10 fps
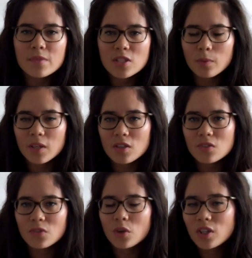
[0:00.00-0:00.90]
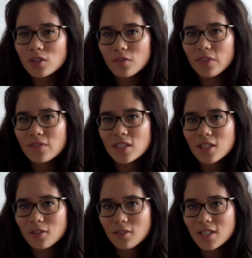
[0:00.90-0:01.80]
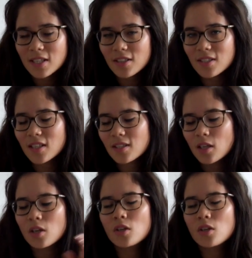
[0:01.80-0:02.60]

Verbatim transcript: So we use 450 degrees Celsius,